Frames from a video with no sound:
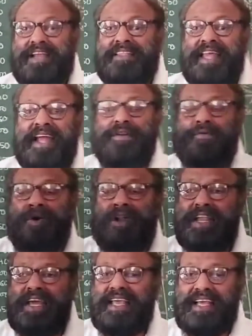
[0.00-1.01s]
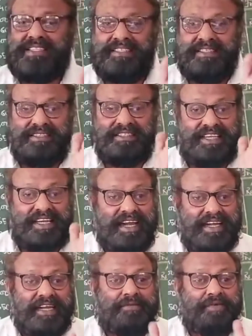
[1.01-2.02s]
and that 1 lakh has
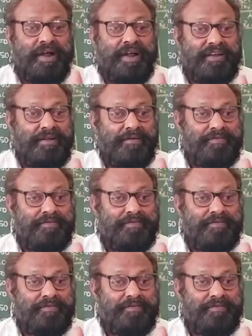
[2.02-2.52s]
generated fund.